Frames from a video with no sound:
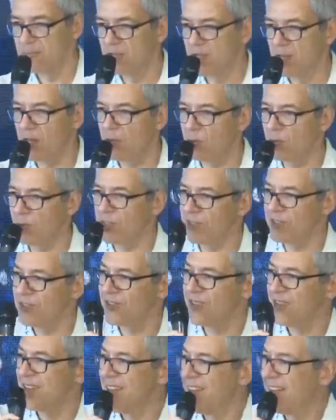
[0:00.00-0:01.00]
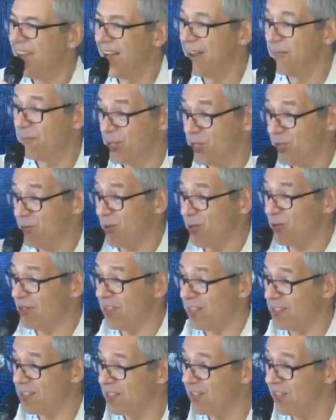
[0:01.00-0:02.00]
Now it works. First of all,
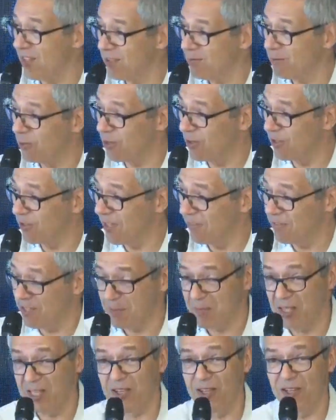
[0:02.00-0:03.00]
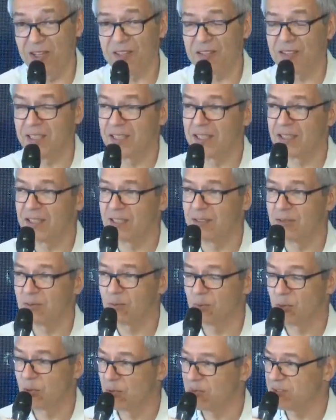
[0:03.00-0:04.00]
thanks a lot for having me here
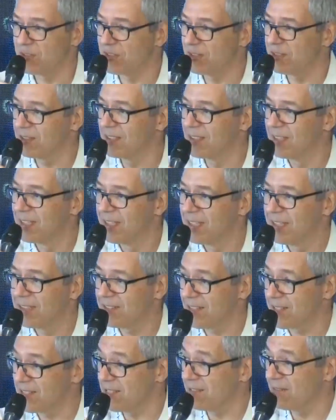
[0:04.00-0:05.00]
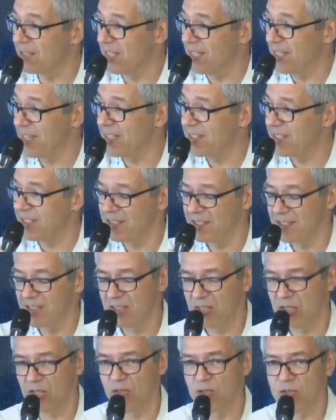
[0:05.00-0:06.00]
in wonderful Texelania
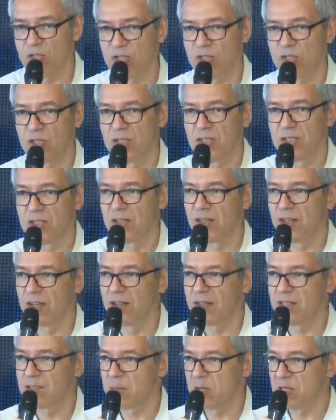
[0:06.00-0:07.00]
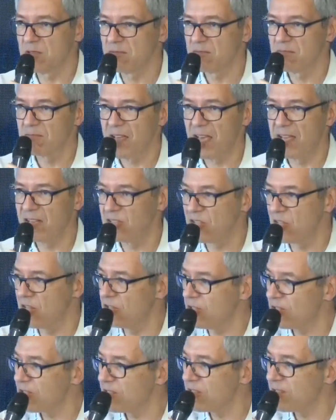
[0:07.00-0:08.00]
in Cluj. It's been 8
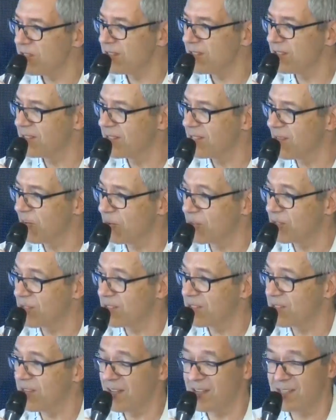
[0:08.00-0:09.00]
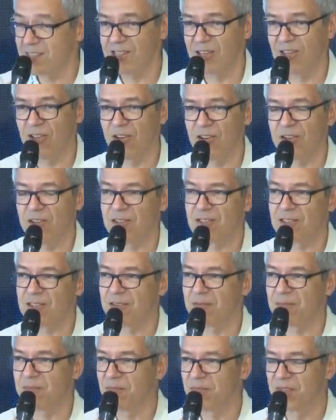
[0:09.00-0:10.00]
years since I was last here,
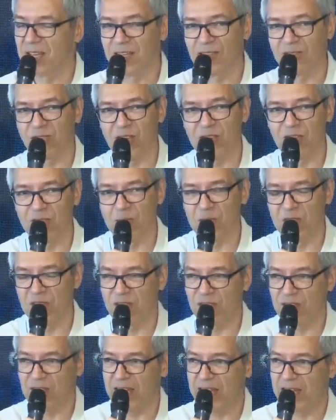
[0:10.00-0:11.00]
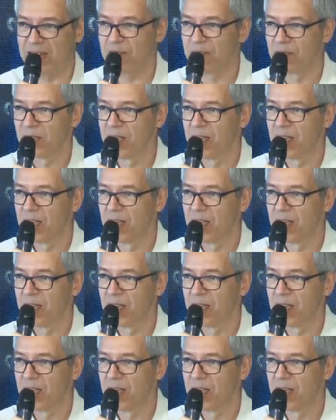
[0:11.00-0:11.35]
so great to be here again.